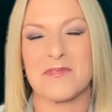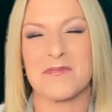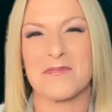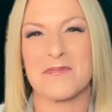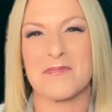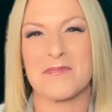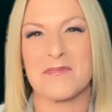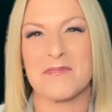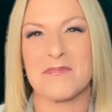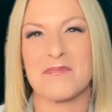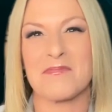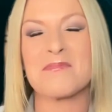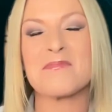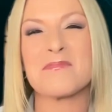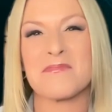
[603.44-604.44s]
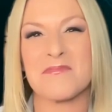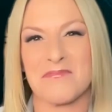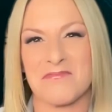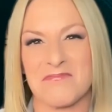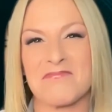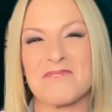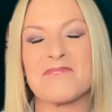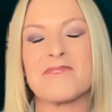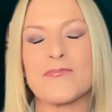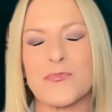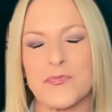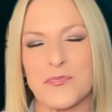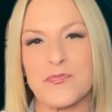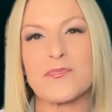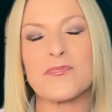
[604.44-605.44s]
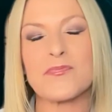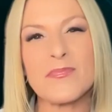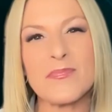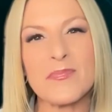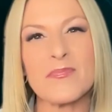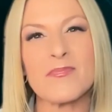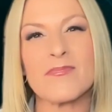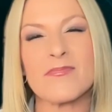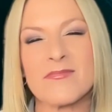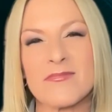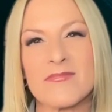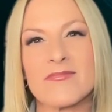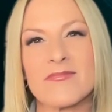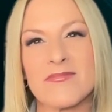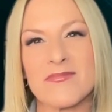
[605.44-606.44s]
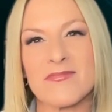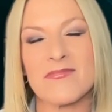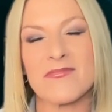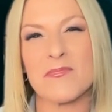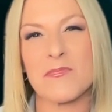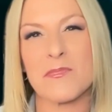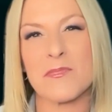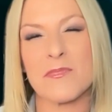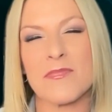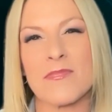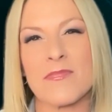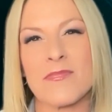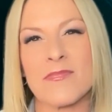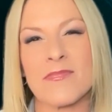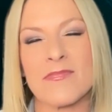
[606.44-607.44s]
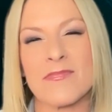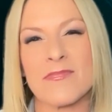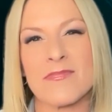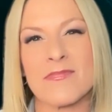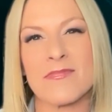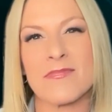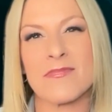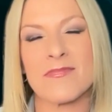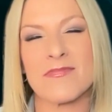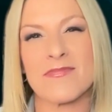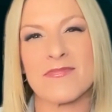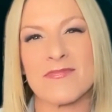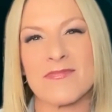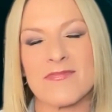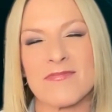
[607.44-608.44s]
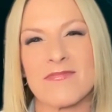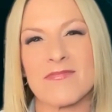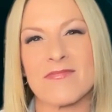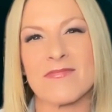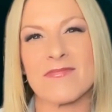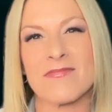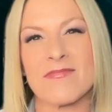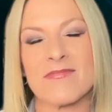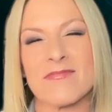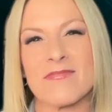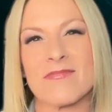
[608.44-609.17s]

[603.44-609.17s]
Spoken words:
[no speech]